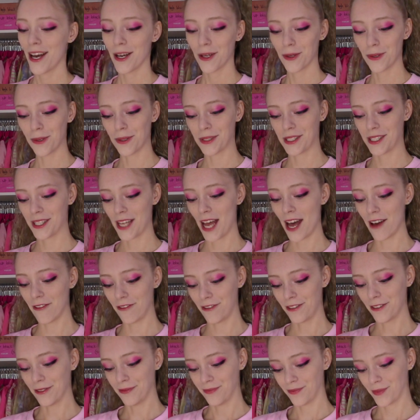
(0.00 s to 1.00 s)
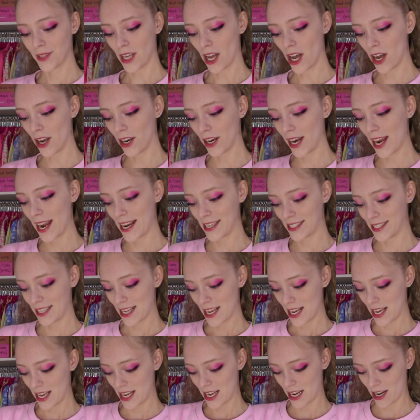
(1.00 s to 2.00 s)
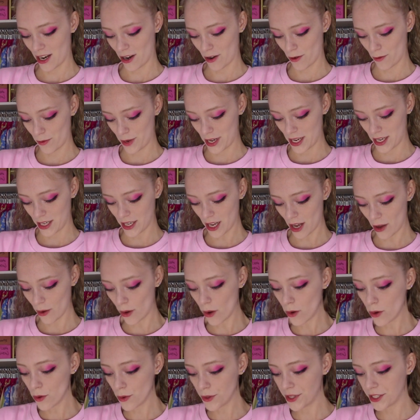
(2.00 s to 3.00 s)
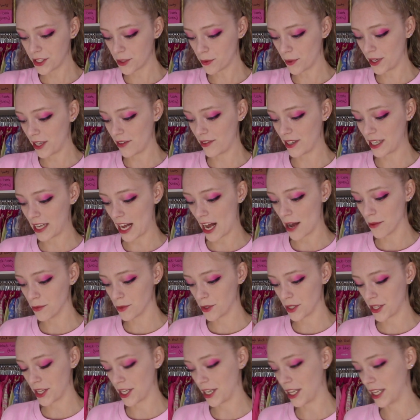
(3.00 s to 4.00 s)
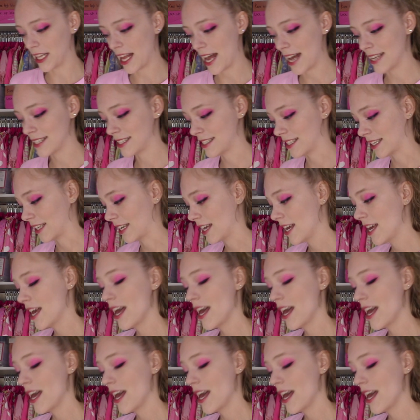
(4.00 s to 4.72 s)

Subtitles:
Cool stuff. All right, here we go. Ooh, this one even comes with an elastic.